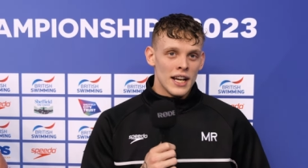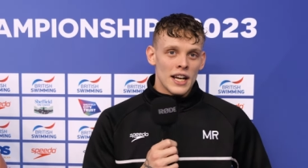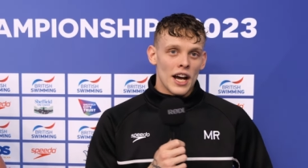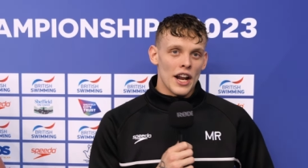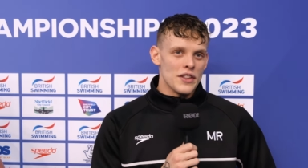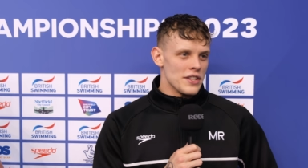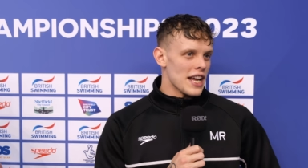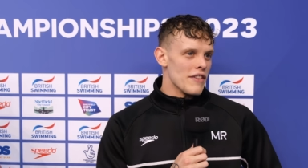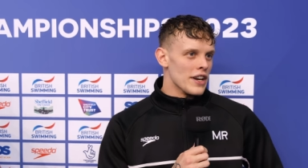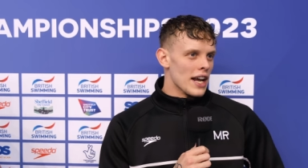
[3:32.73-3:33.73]
I know that
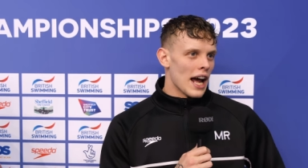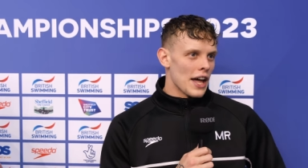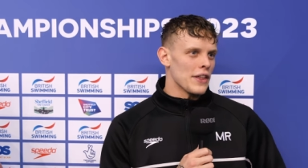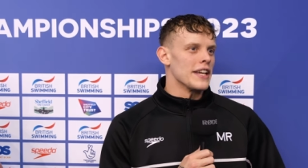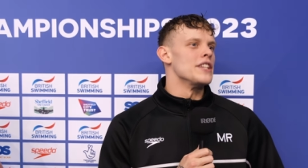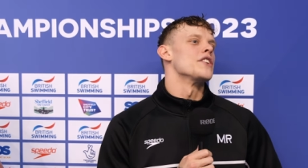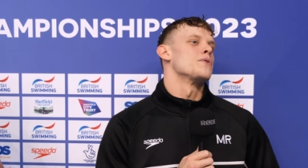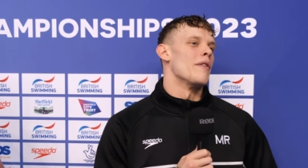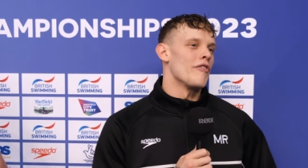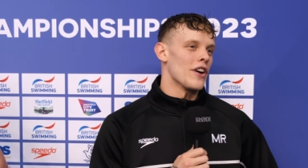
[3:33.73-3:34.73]
David, I think he just
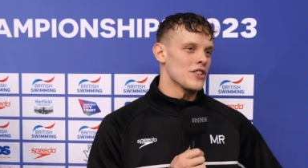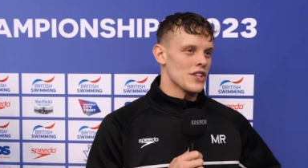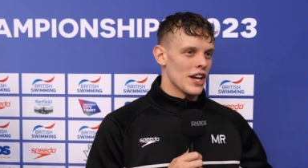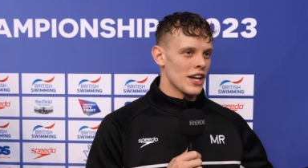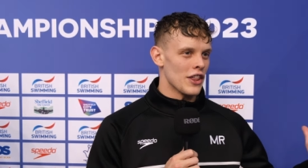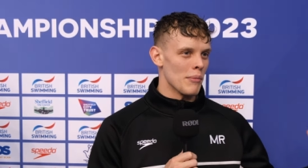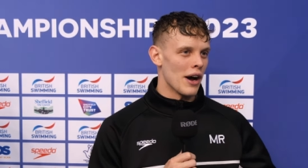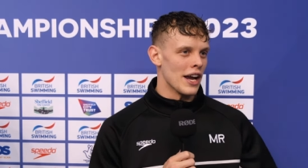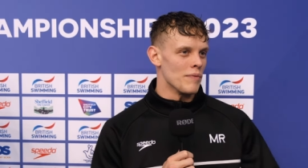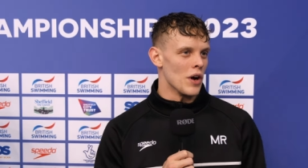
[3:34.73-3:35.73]
went faster than my
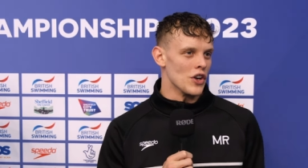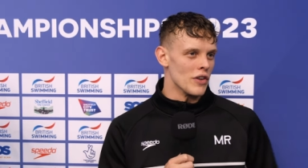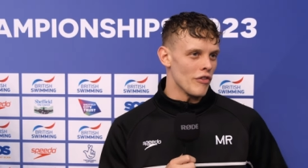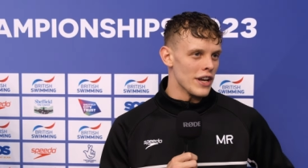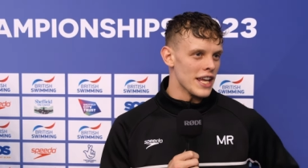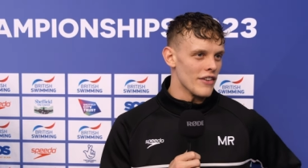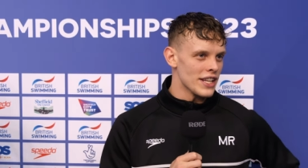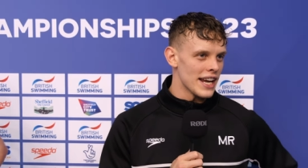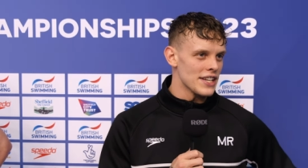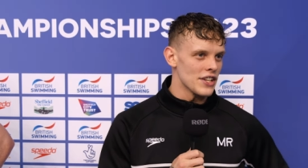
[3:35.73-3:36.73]
100 free the other
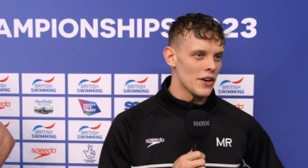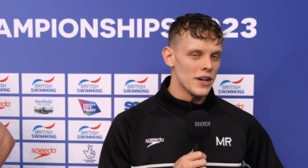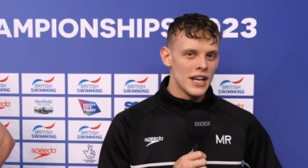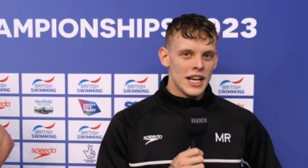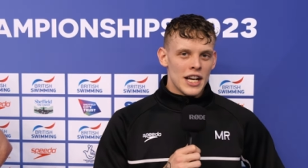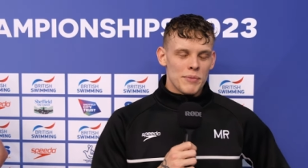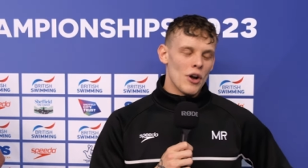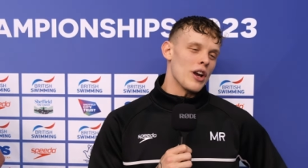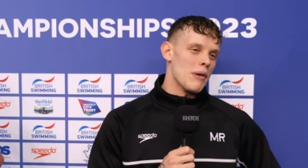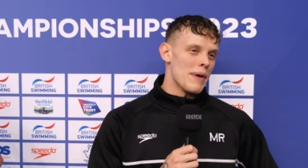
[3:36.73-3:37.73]
day, so knocking
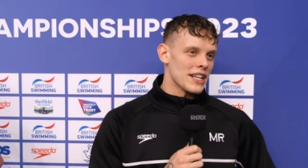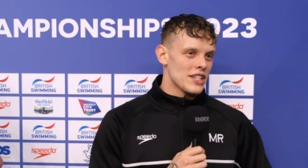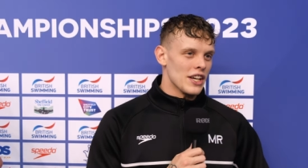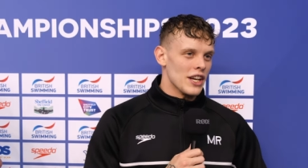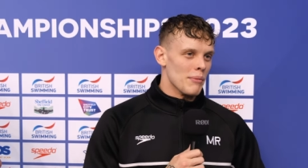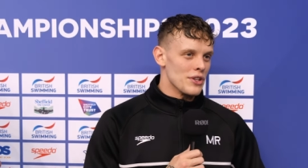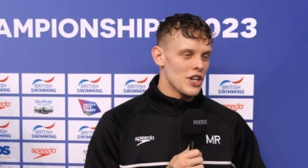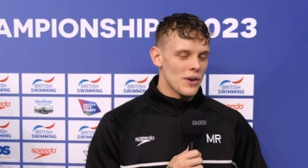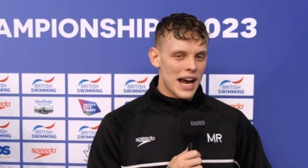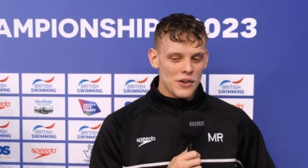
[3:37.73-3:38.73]
me back to number 2
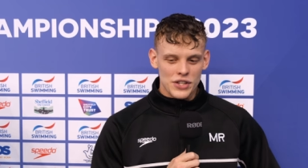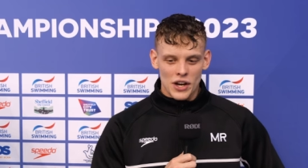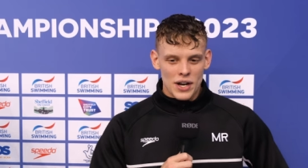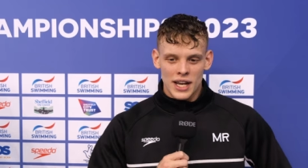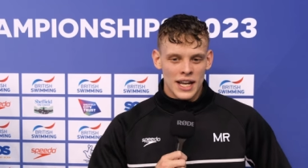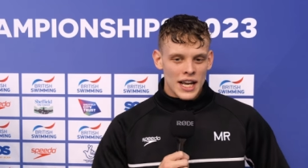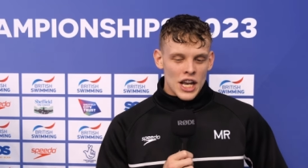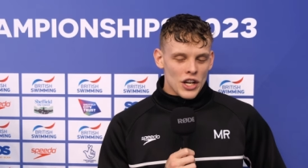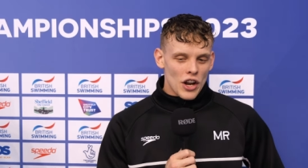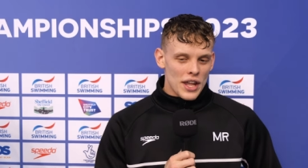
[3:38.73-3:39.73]
now. So, you
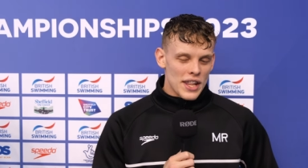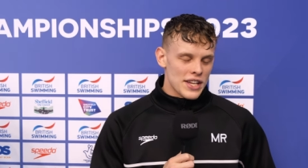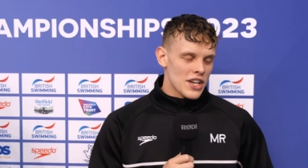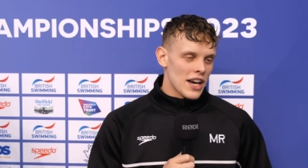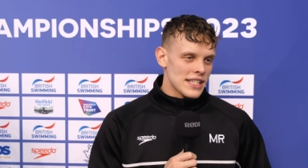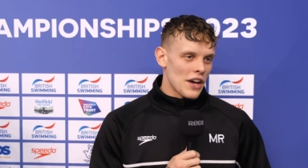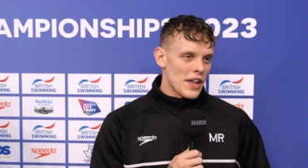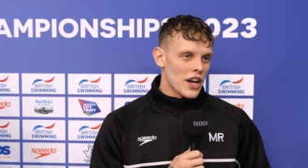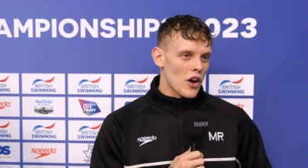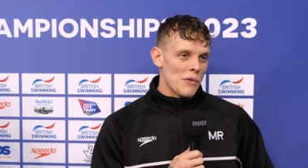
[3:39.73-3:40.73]
know, there's guys out there
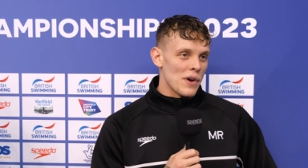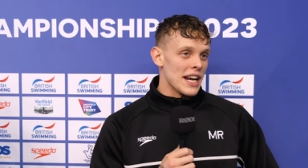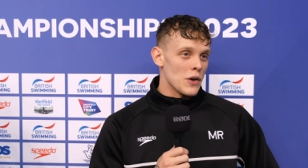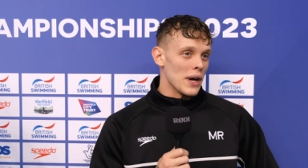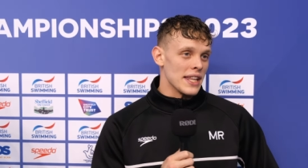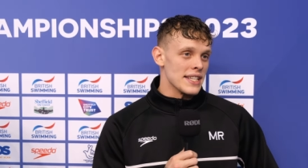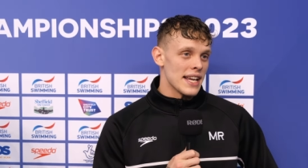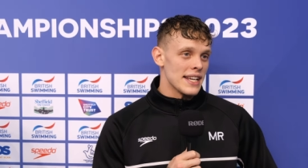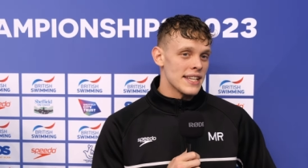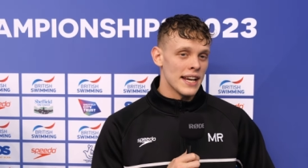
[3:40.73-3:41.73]
going really quick these
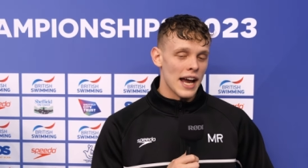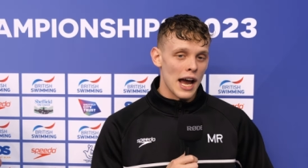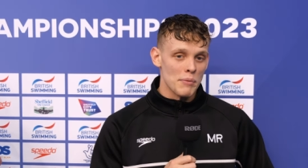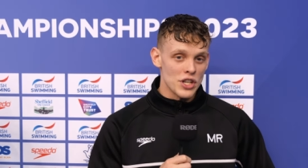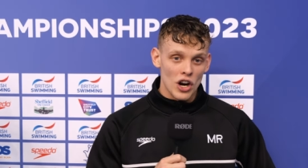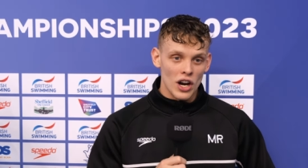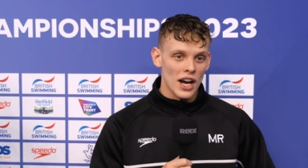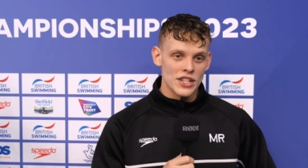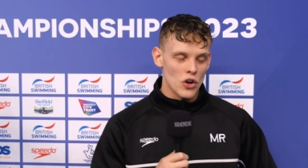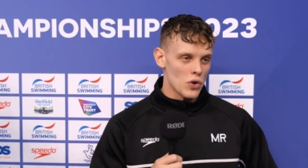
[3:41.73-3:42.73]
days. Young guys,
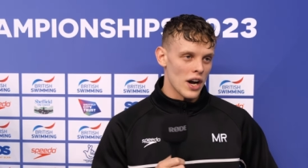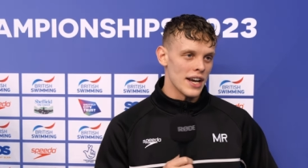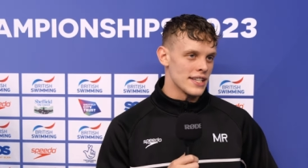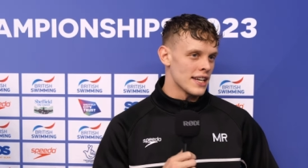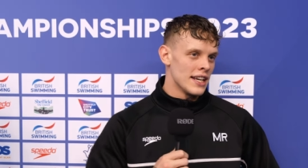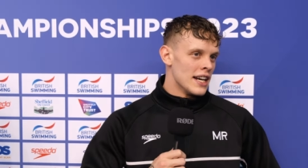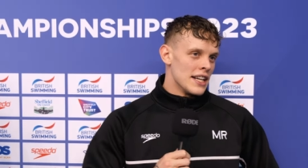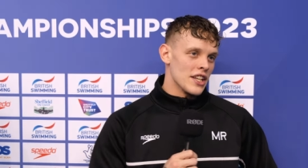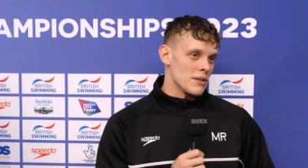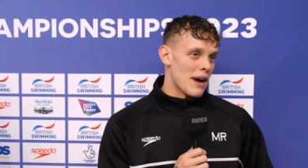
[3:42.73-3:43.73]
old guys,
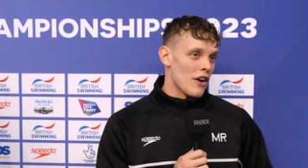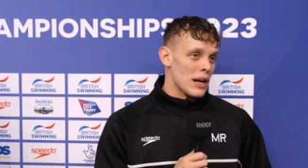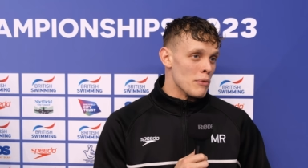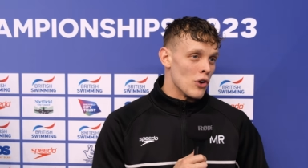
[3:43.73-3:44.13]
doesn't matter anymore.